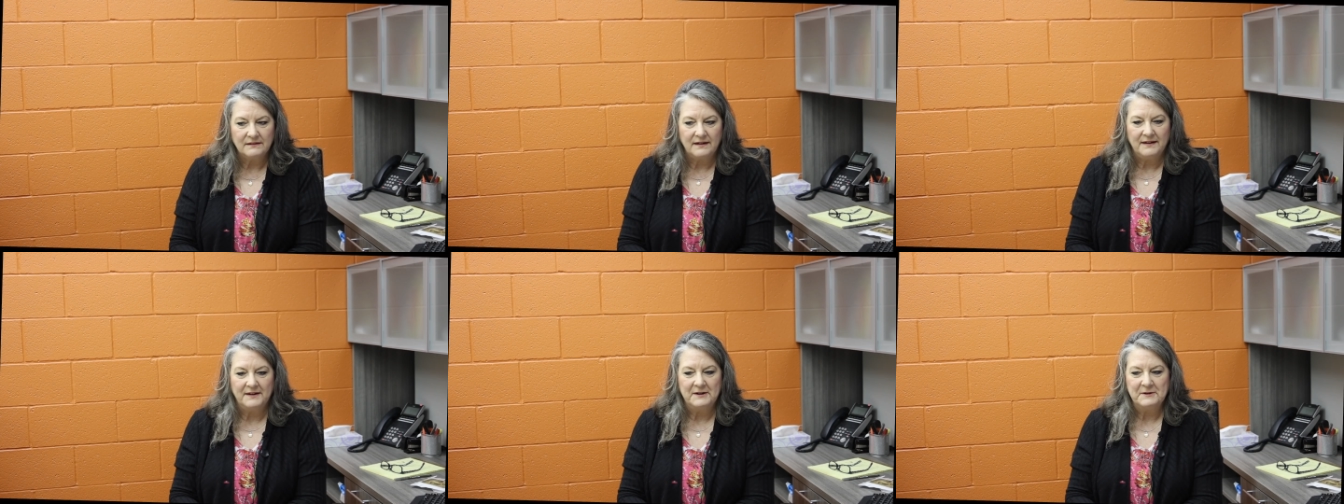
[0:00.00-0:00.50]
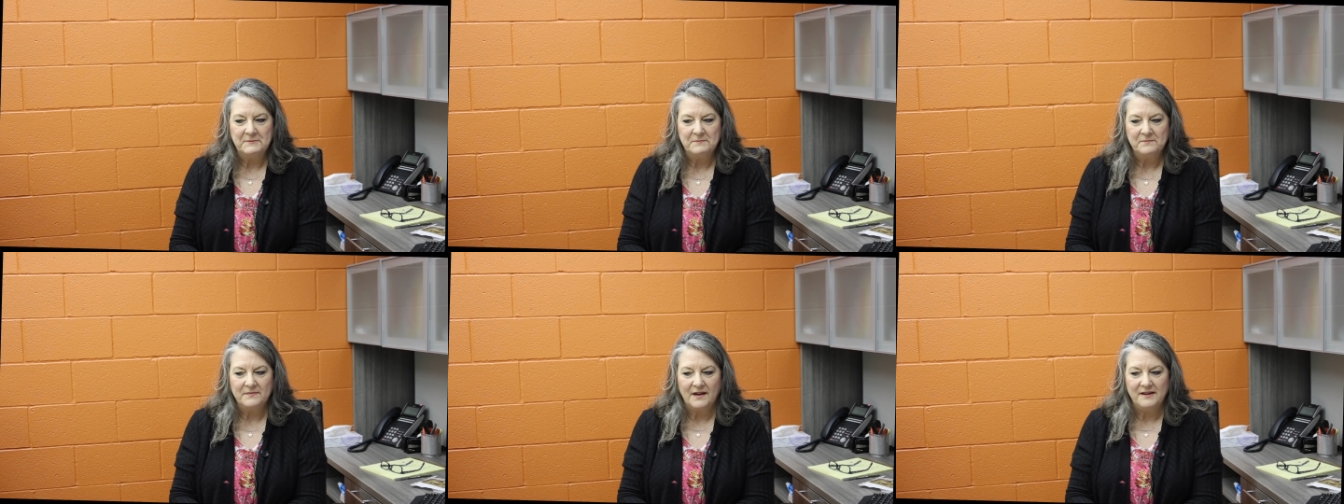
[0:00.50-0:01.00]

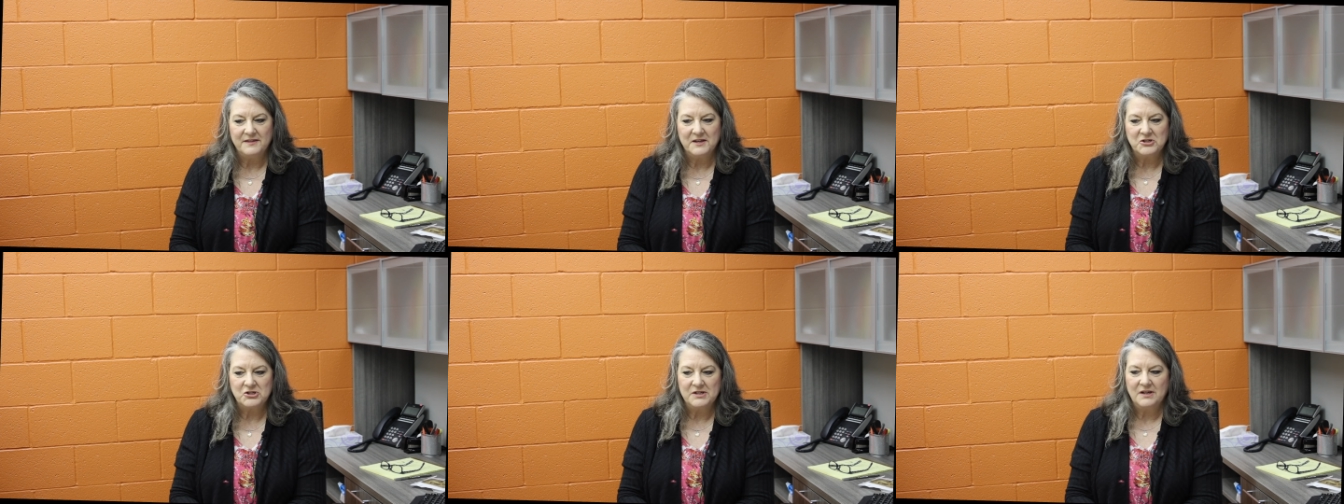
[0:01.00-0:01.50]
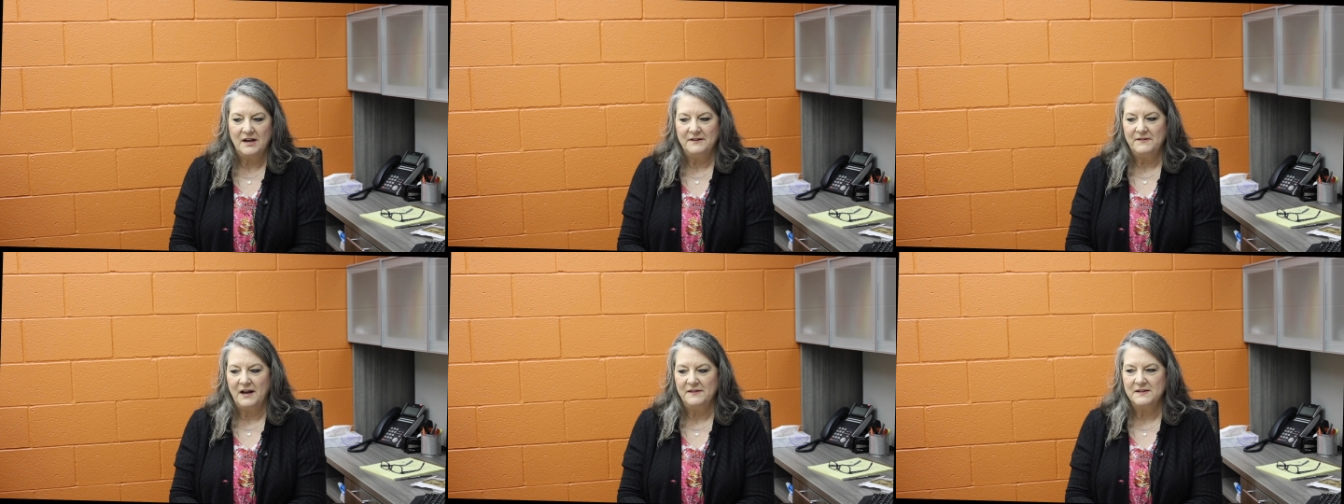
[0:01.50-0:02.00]
I think she kind
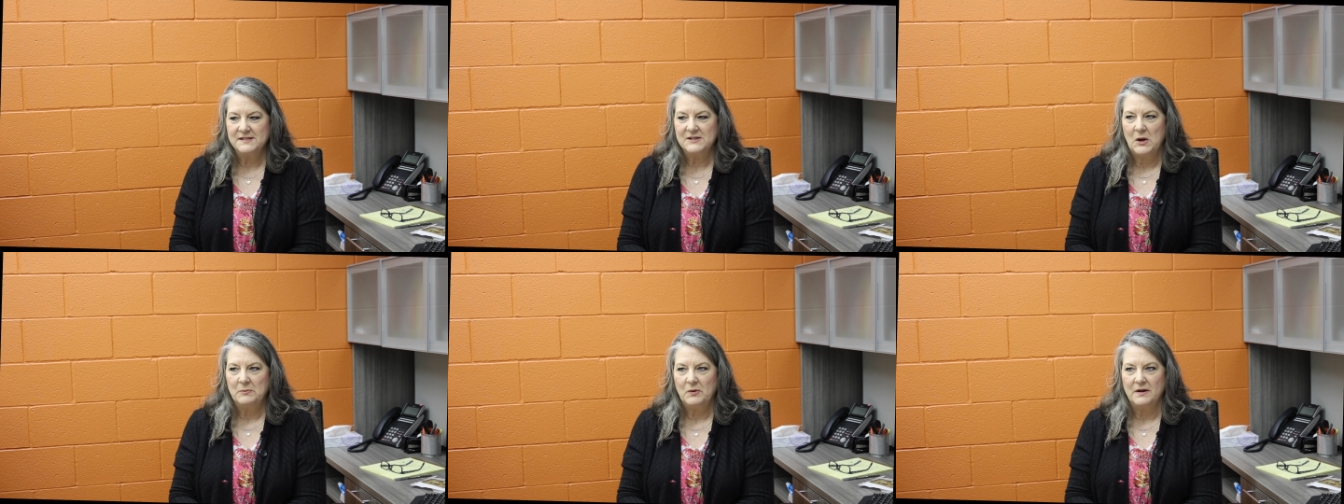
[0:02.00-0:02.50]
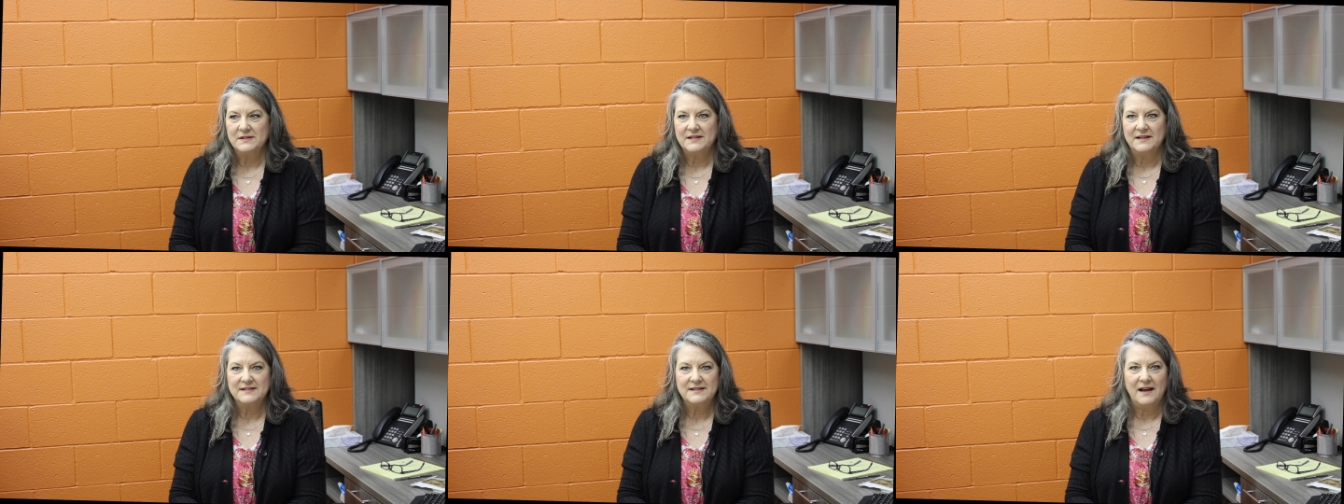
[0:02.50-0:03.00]
of had this thought
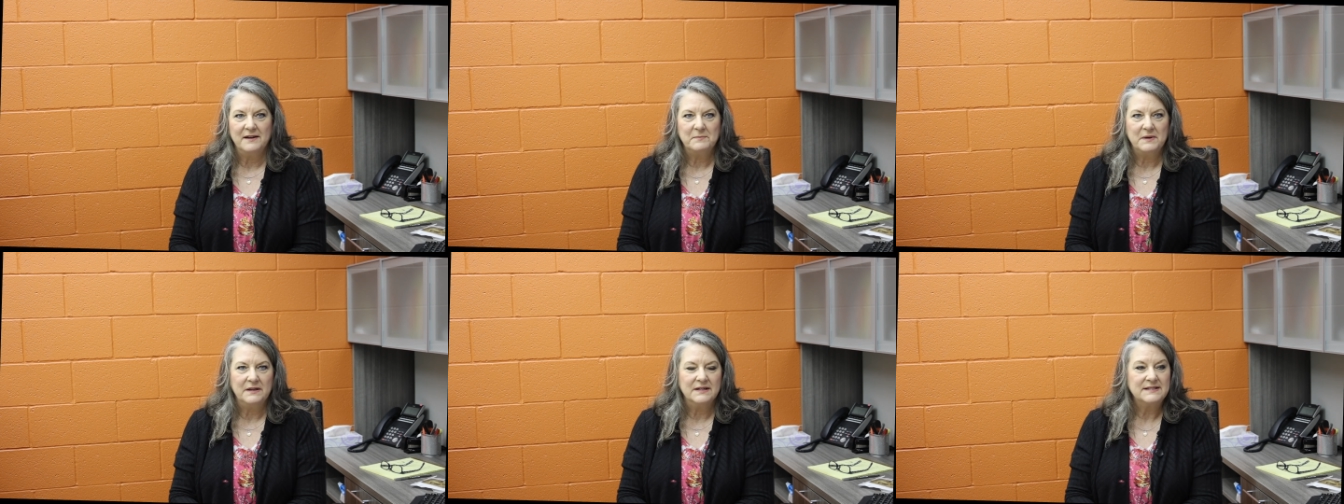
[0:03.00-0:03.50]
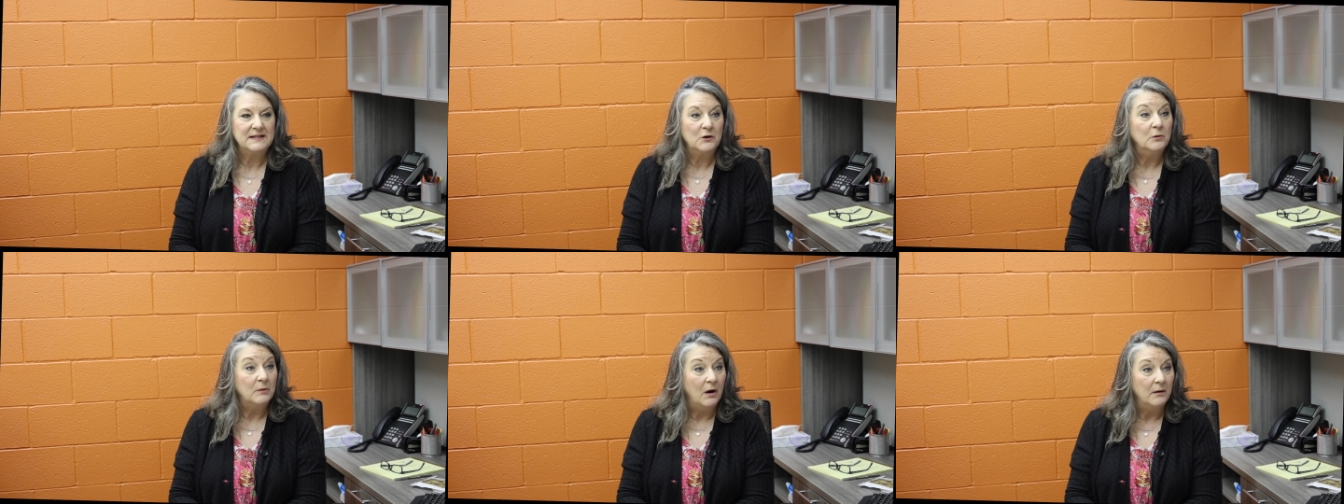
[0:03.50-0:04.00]
process that being a
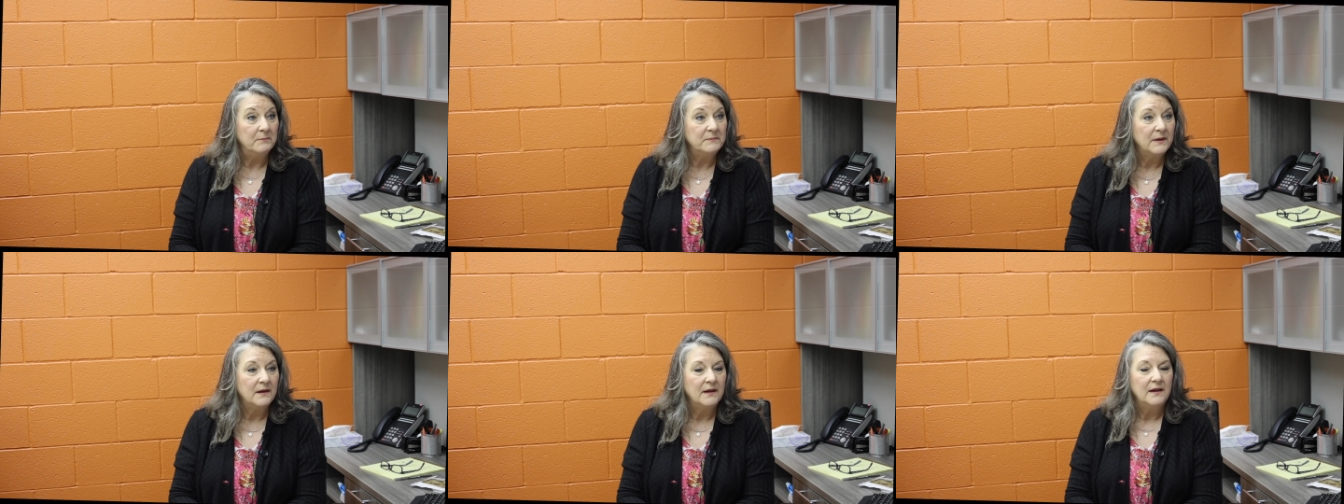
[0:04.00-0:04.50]
single mom,